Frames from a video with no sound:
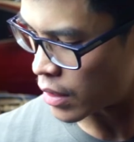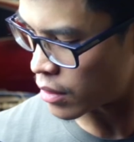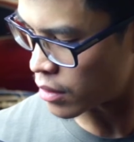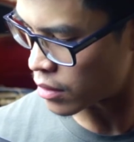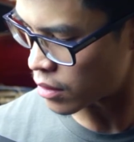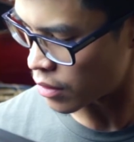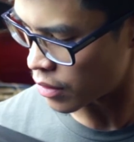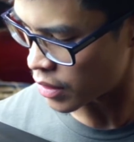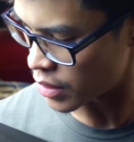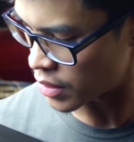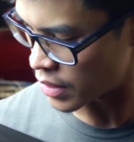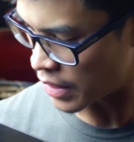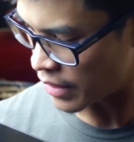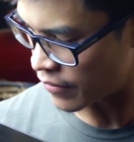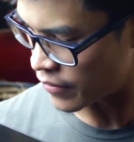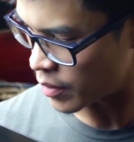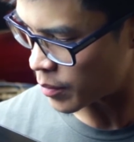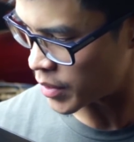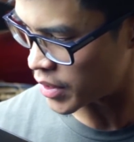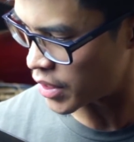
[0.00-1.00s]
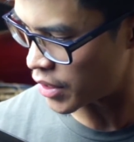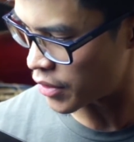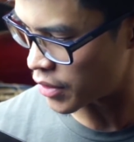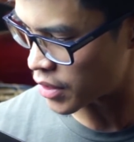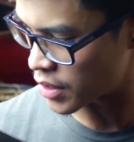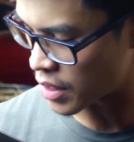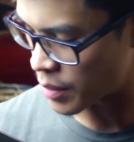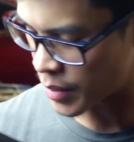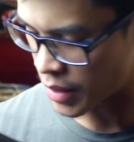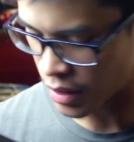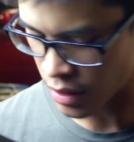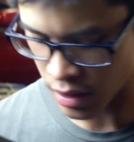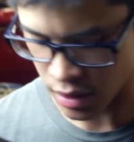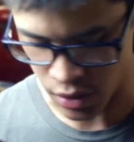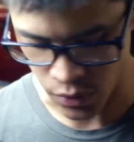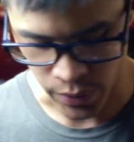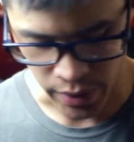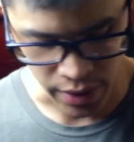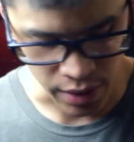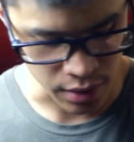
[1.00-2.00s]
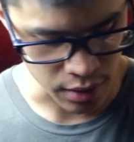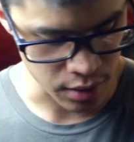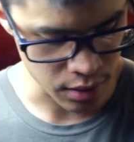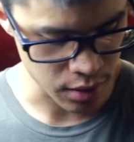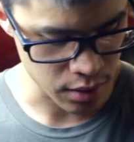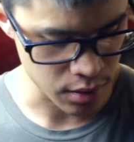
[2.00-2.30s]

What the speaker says: So this knife, the material is coming in this week.